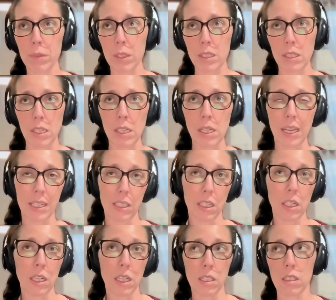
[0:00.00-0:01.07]
D and
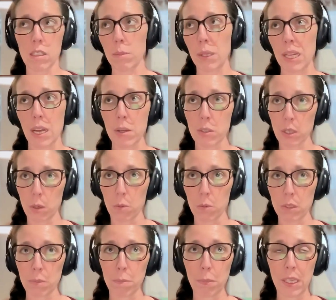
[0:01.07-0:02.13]
E, and somebody else
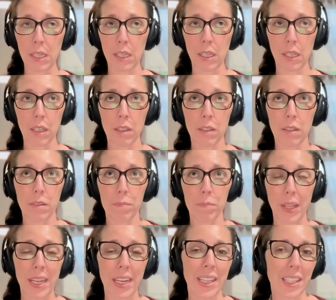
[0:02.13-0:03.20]
owns B.
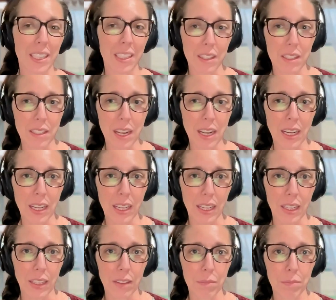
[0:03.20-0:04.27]
And at the end of the
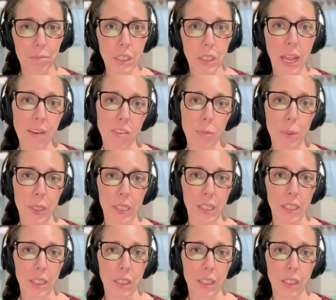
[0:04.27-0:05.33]
day,
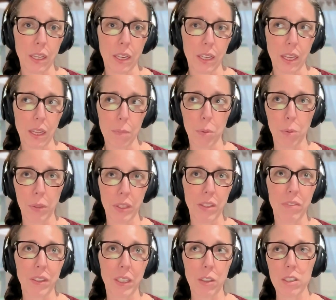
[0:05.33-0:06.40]
everybody can point the
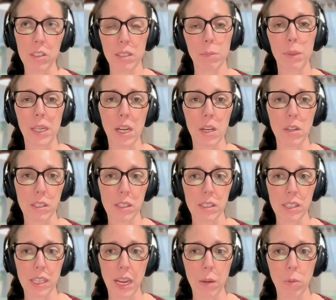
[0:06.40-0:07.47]
finger at somebody else and
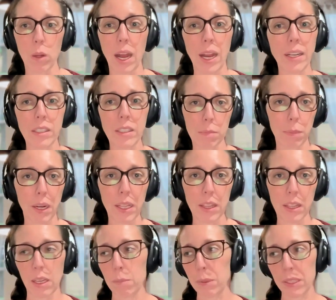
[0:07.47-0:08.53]
say, well, I did my
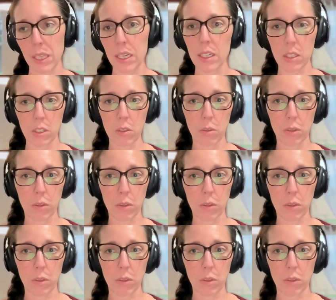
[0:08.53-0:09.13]
thing, but they didn't do